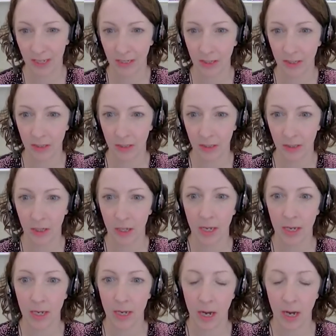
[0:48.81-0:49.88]
cancers
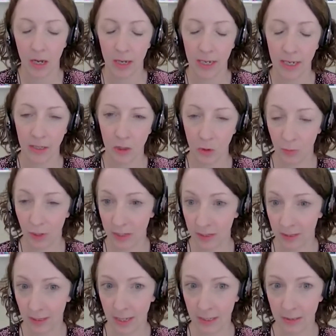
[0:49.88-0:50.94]

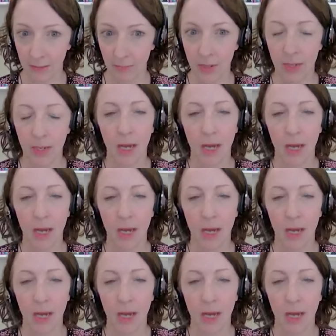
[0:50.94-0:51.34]
express that,